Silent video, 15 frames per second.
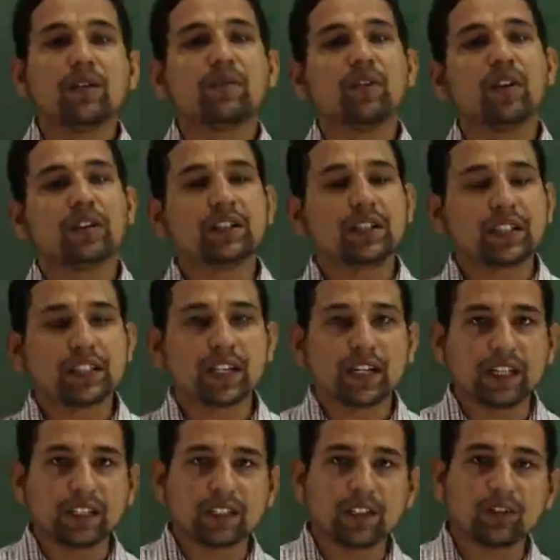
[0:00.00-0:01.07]
for the
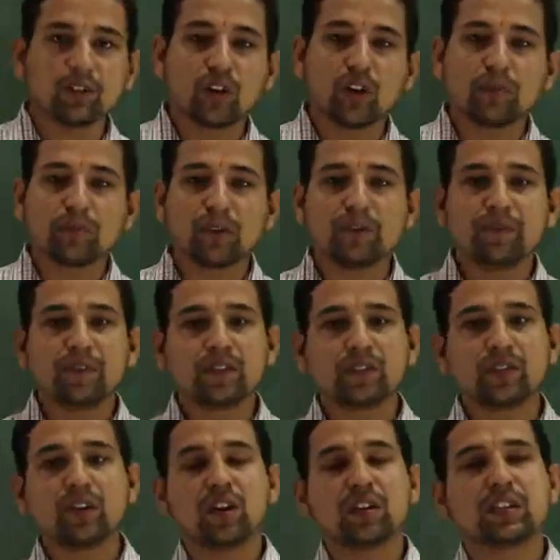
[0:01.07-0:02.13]
studying the normal
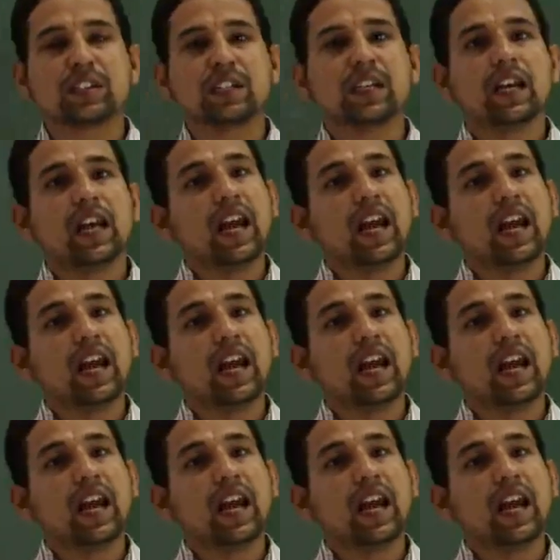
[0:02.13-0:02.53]
physiology